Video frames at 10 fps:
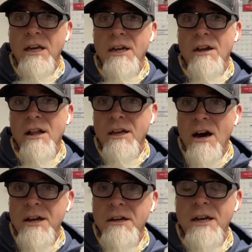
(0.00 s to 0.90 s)
and
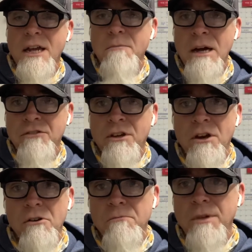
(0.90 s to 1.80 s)
Aliana in
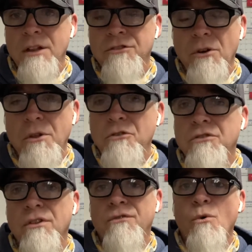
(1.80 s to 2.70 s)
Mexico. And so those
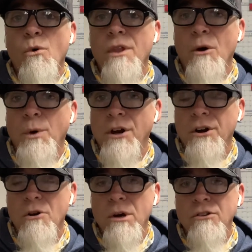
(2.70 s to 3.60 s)
are the 4 that we are
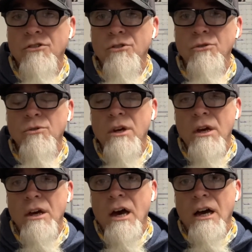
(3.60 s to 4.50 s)
going to
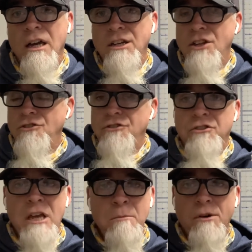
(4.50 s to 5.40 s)
continue to
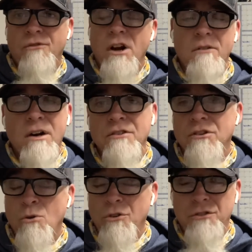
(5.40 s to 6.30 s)
just keep in front of us.
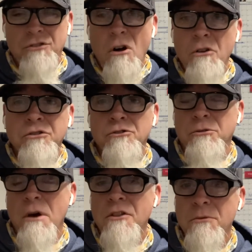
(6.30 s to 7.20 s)
Of course, there's also
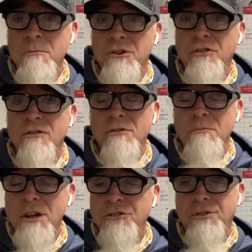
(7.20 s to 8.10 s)
some other missions and
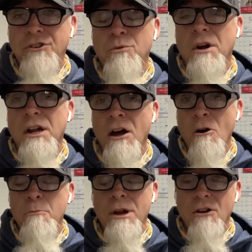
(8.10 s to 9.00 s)
ministries we're going to
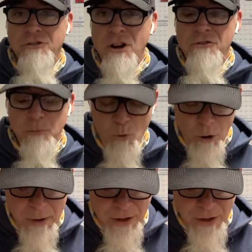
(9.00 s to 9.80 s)
help, and I'll share some more about